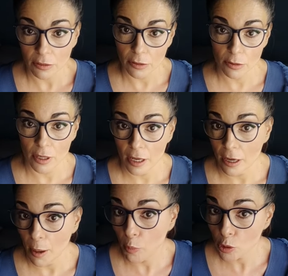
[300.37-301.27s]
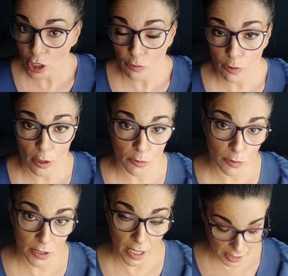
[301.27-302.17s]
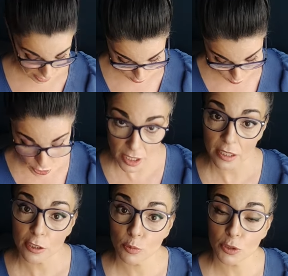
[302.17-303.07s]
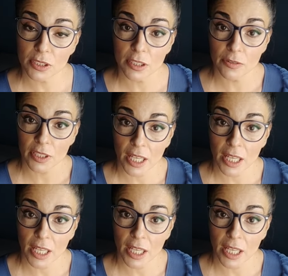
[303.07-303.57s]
Afterwards, you can front carry without the booster kit.